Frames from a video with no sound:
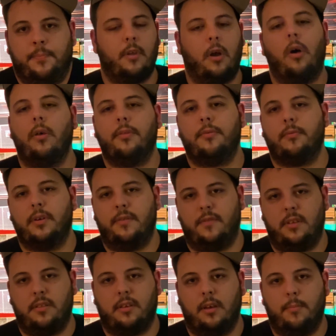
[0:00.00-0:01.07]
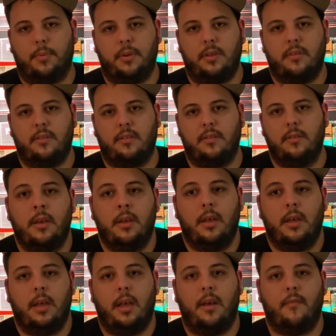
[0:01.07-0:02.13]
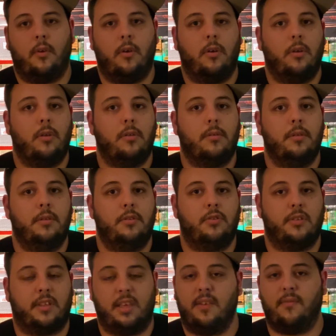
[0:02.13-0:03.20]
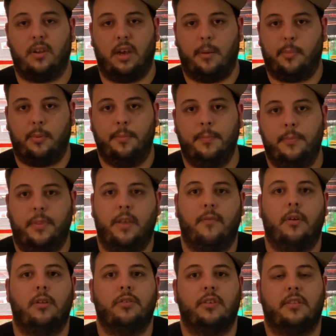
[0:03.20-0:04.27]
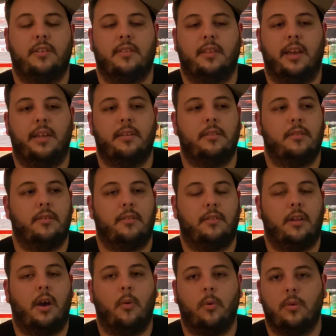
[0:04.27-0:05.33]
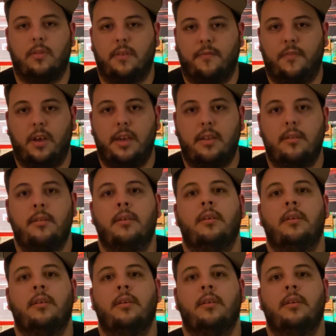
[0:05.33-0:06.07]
All three of these companies have all just given up. They've all just decided it's not worth the fight.